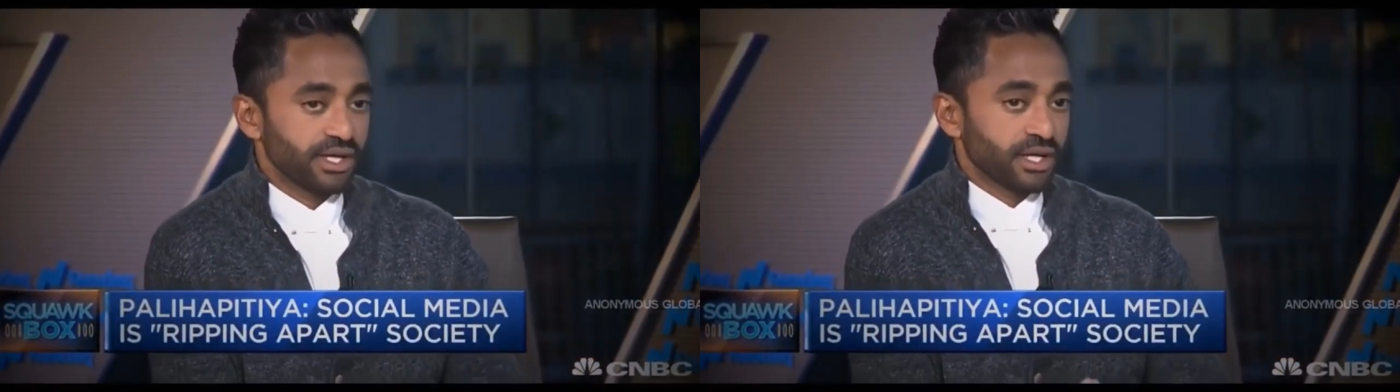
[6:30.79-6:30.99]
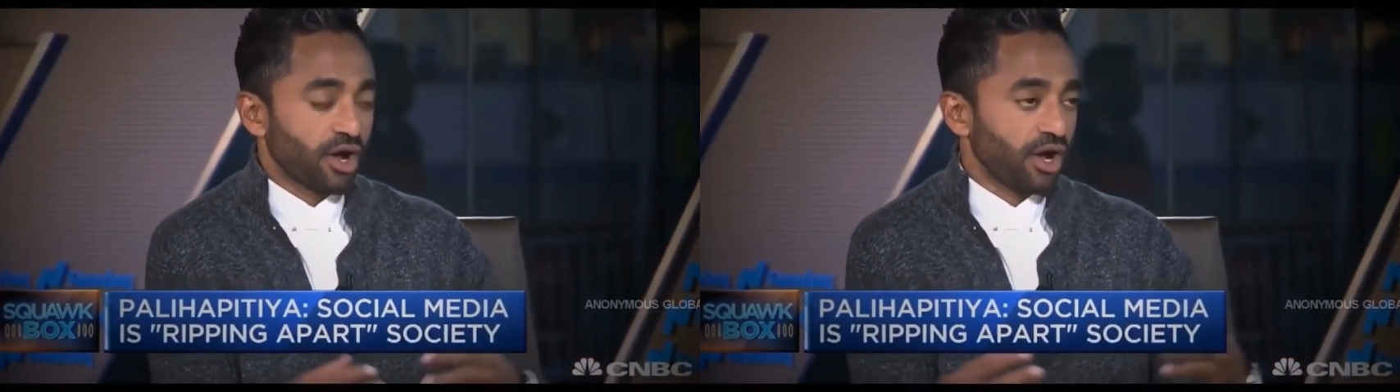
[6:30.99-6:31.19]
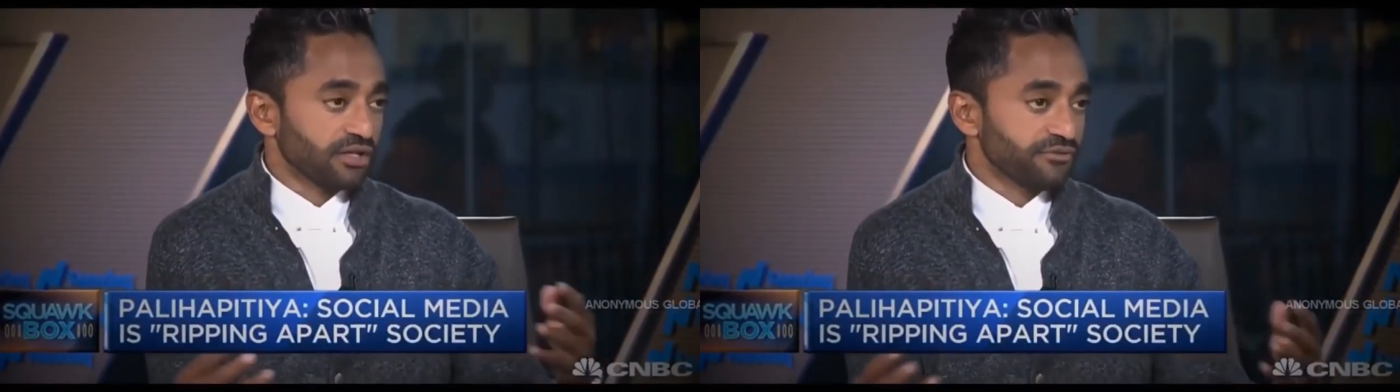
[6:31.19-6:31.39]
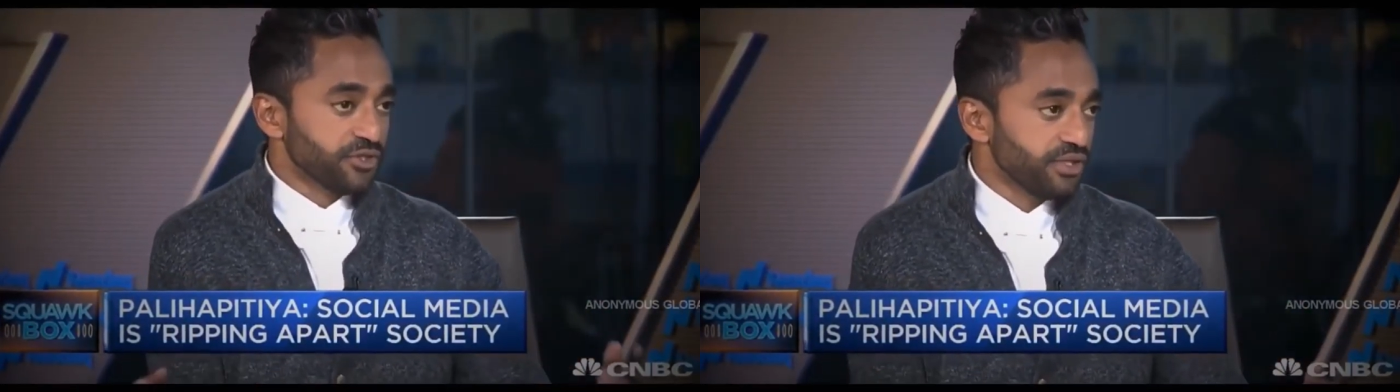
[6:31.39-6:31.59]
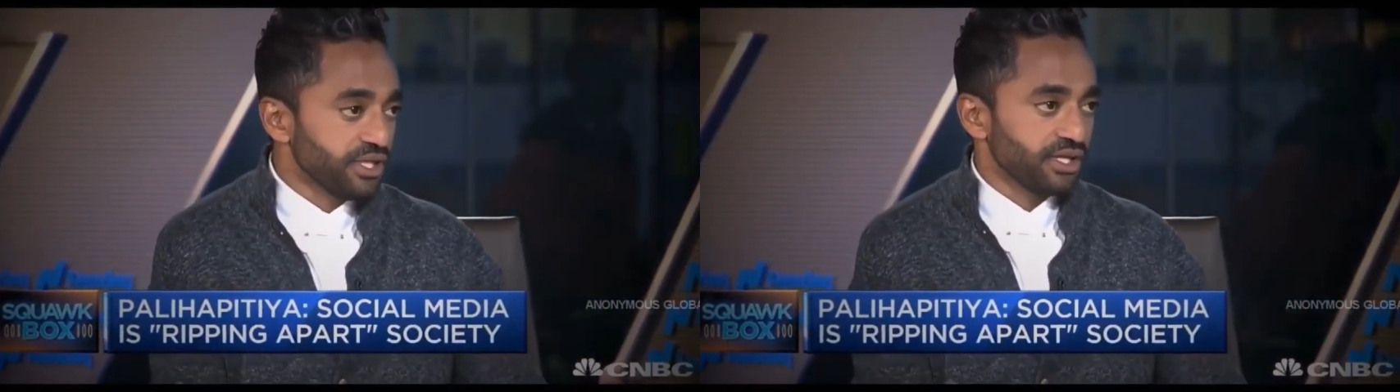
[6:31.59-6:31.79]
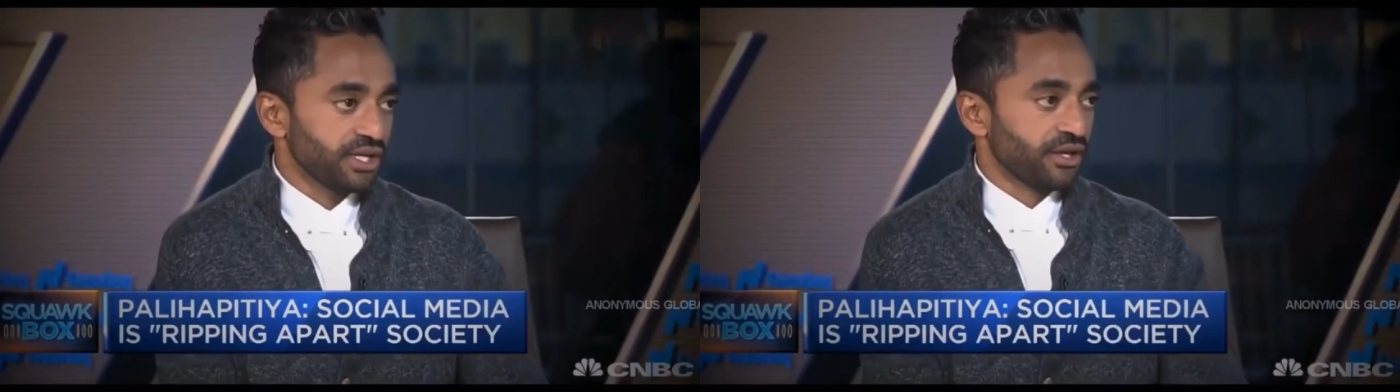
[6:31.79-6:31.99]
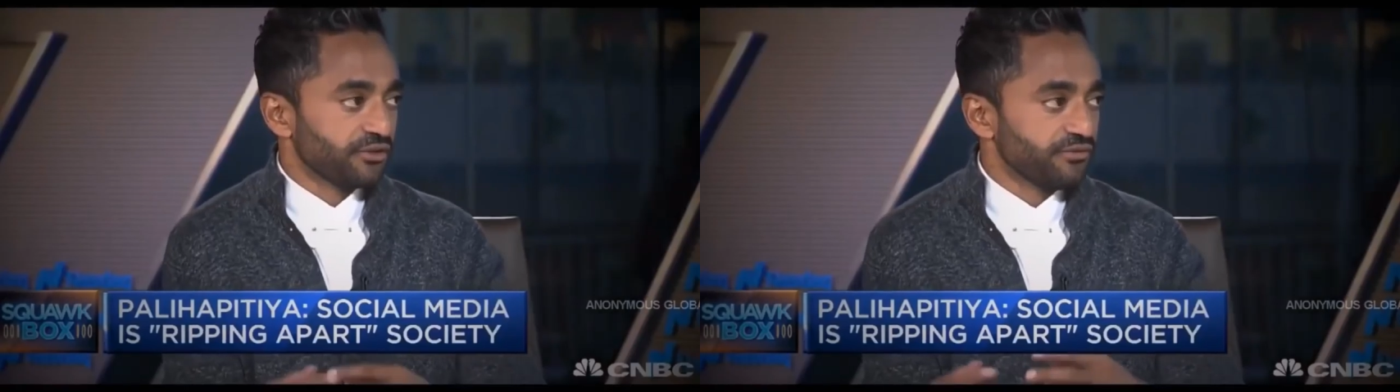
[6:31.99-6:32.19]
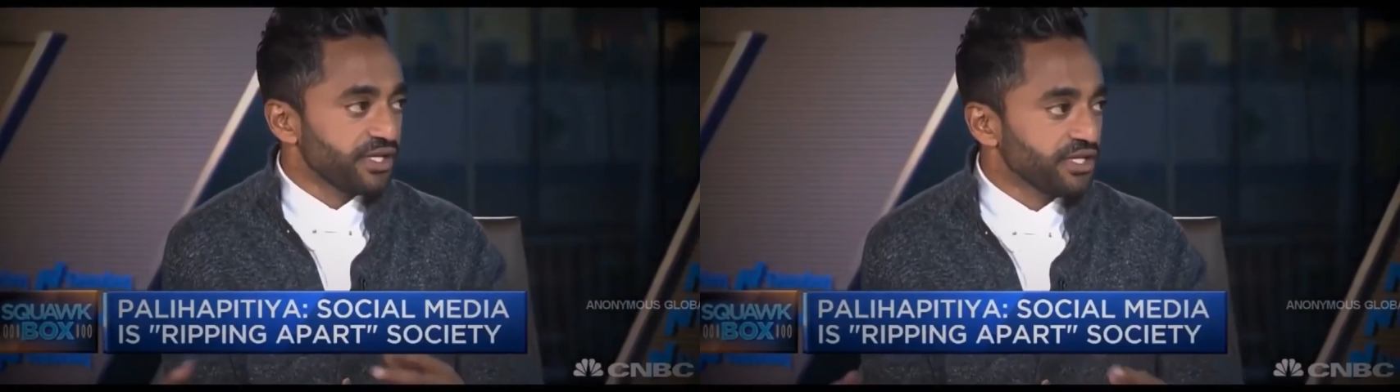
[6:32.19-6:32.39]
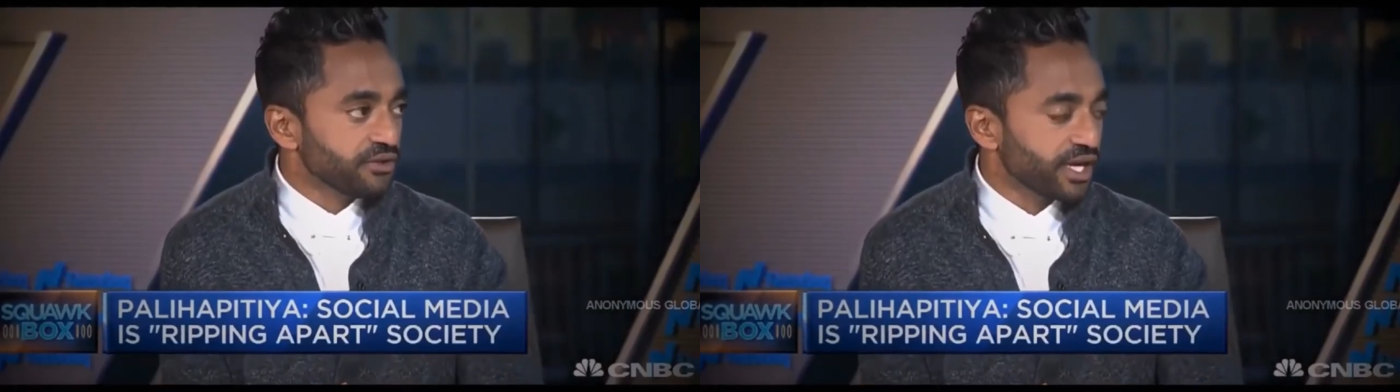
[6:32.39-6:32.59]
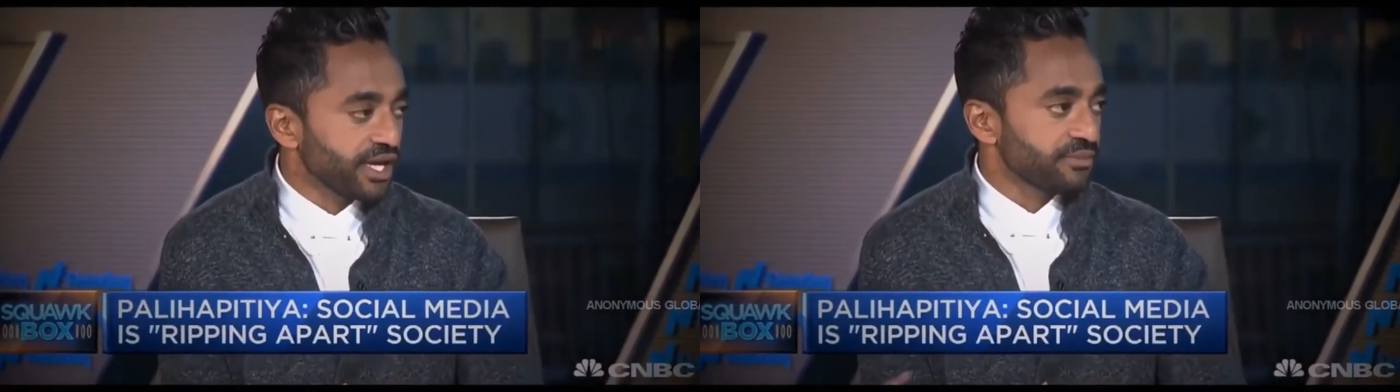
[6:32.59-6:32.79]
in Call of Duty, in other
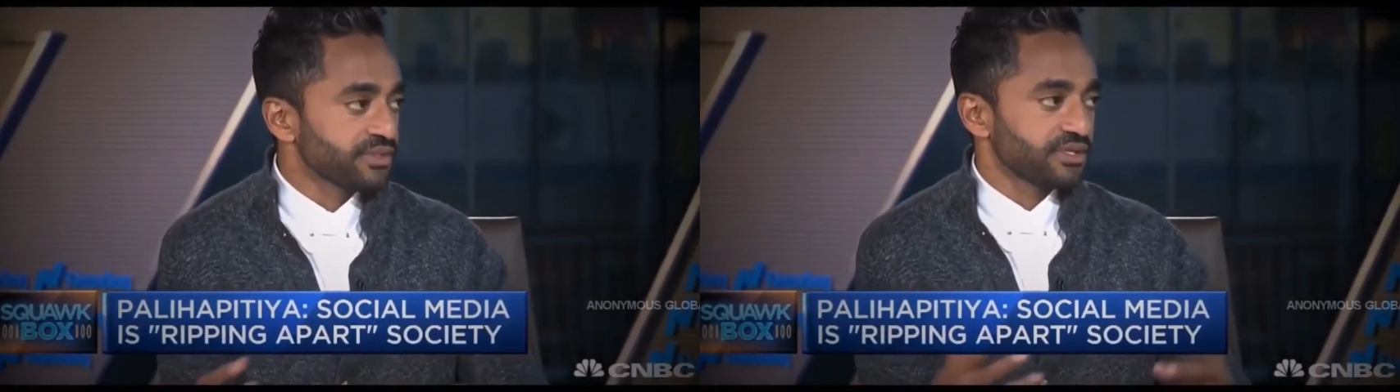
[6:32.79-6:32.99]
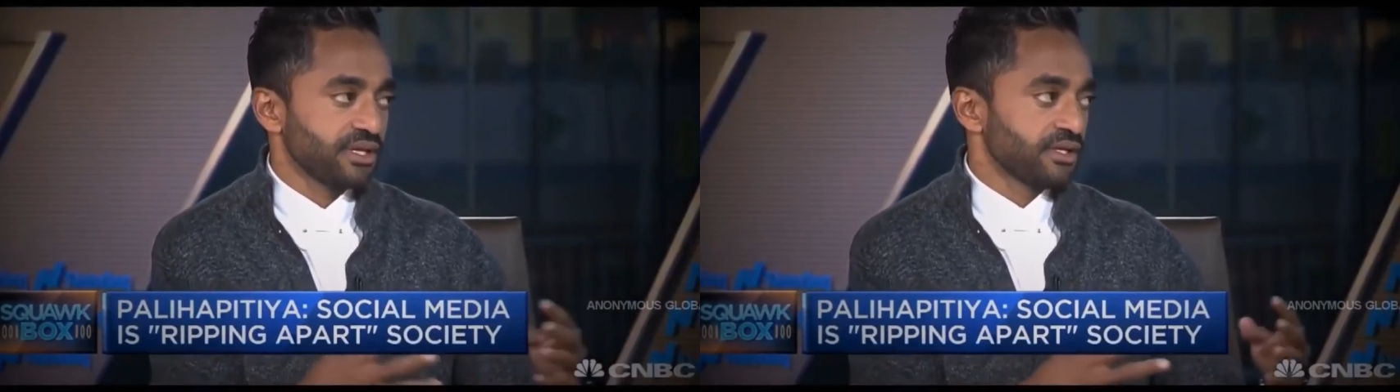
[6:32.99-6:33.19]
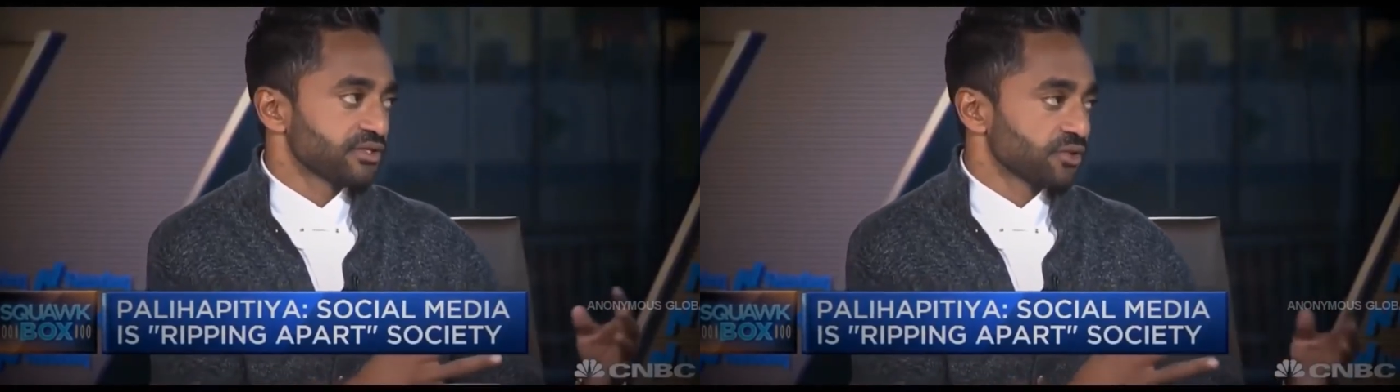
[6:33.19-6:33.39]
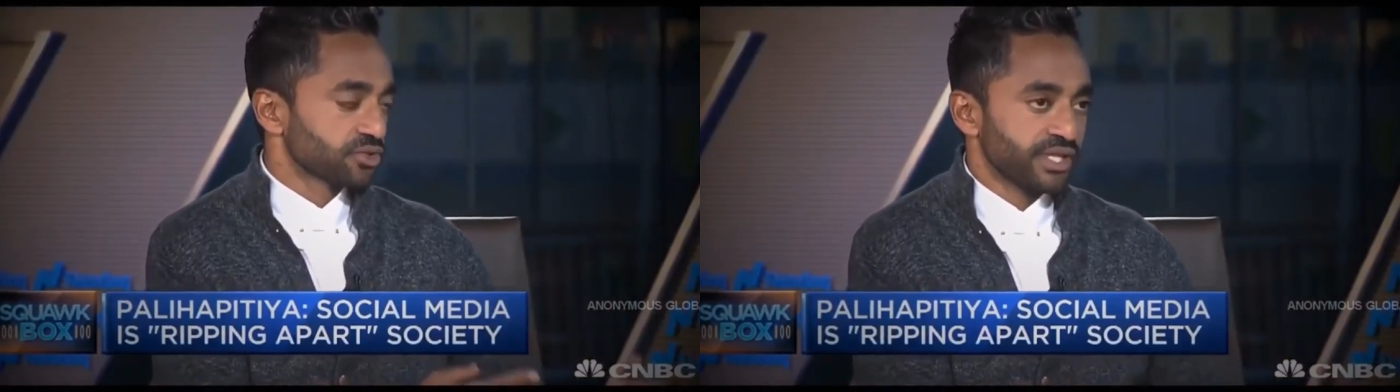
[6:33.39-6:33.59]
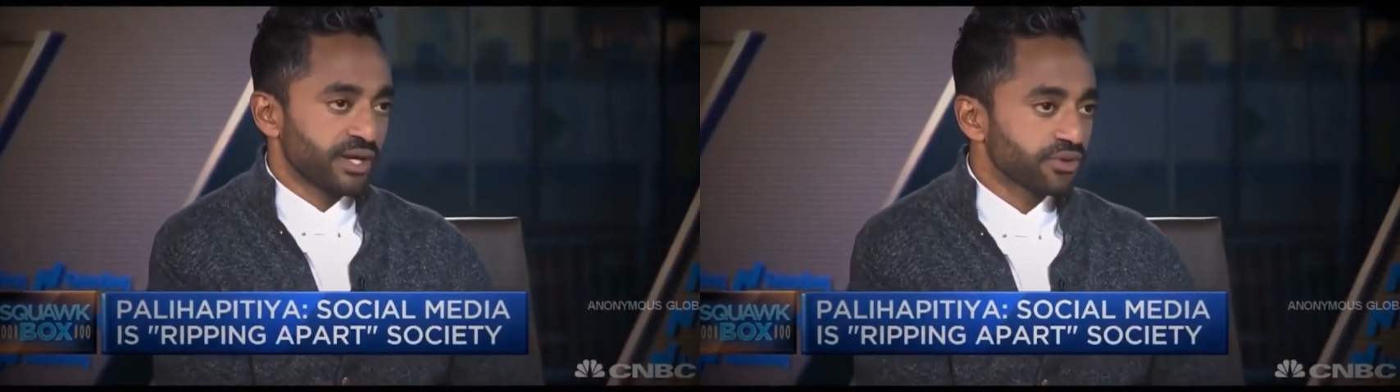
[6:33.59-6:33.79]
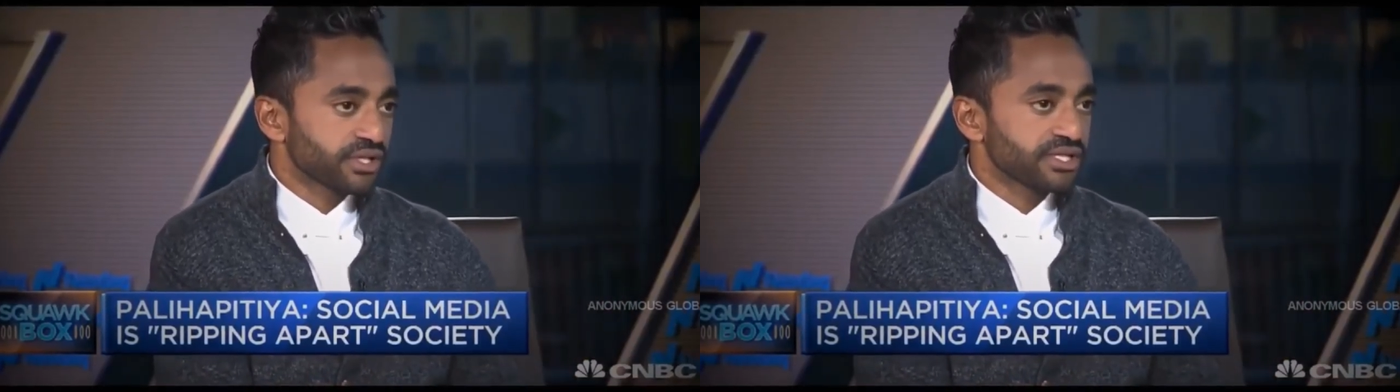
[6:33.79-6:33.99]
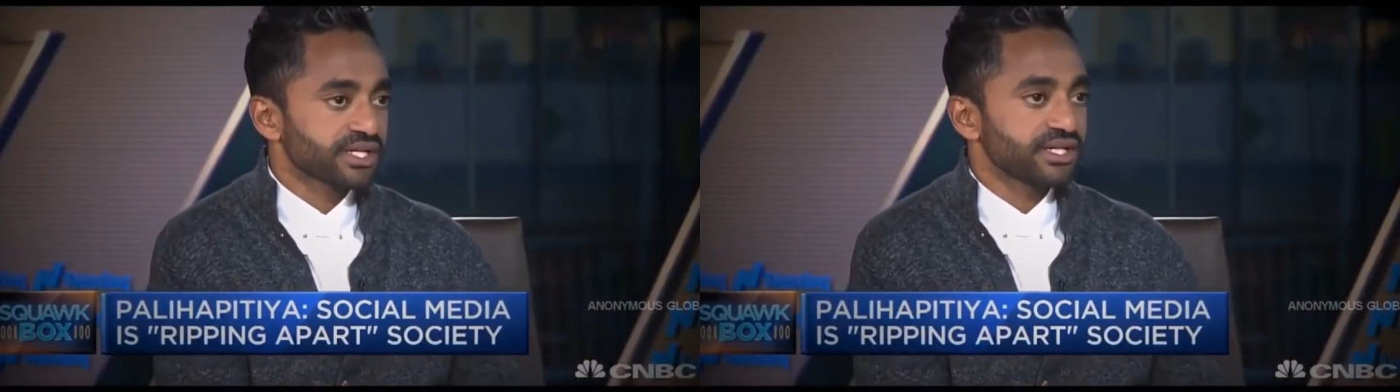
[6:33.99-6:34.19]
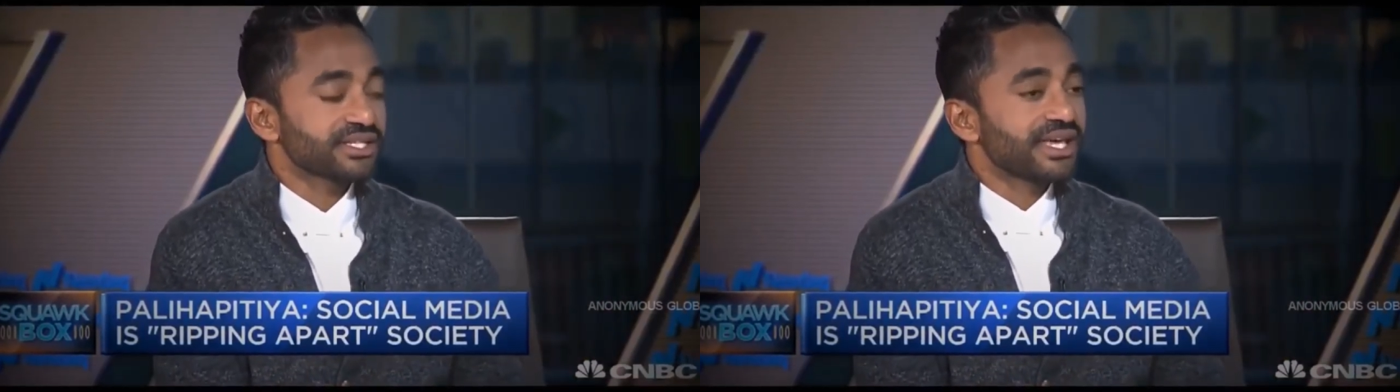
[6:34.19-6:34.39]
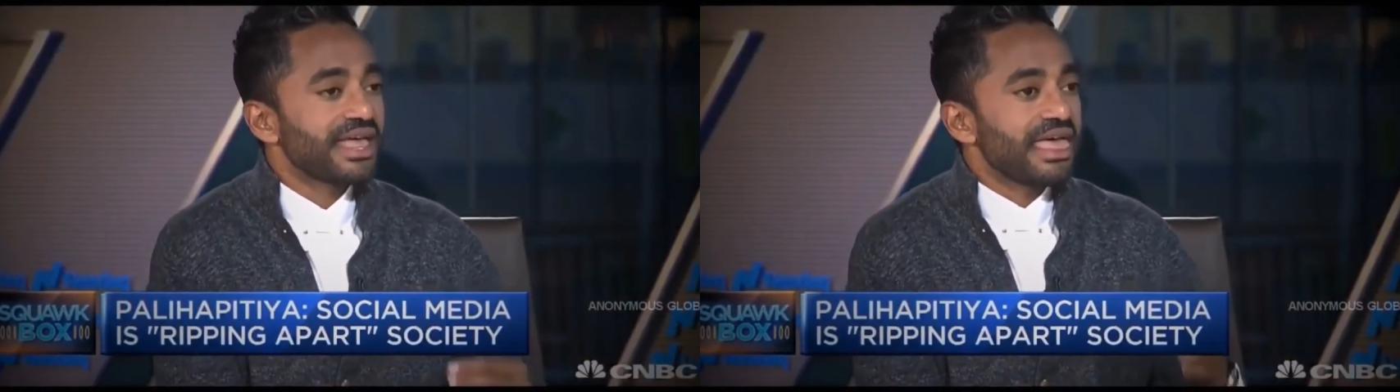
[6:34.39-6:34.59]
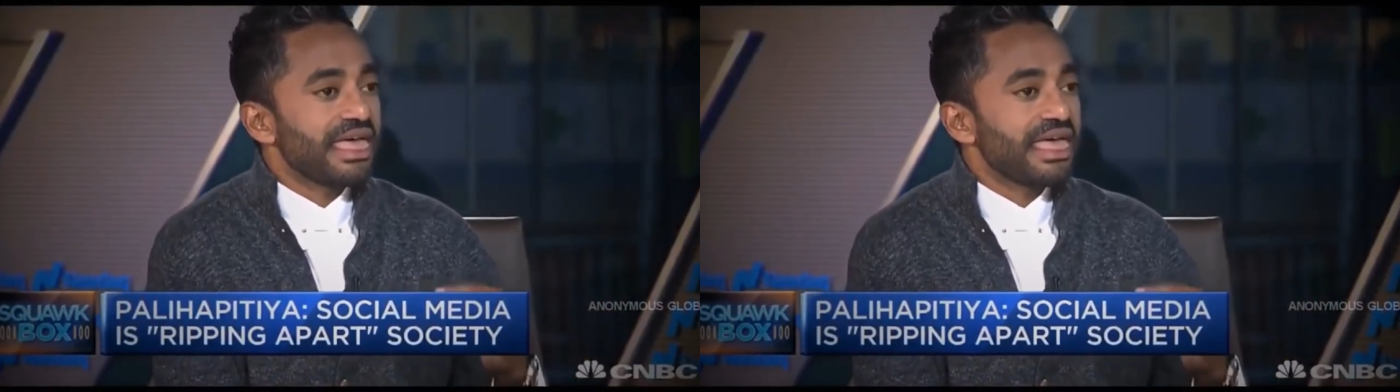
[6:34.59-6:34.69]
video games, in social networking sites,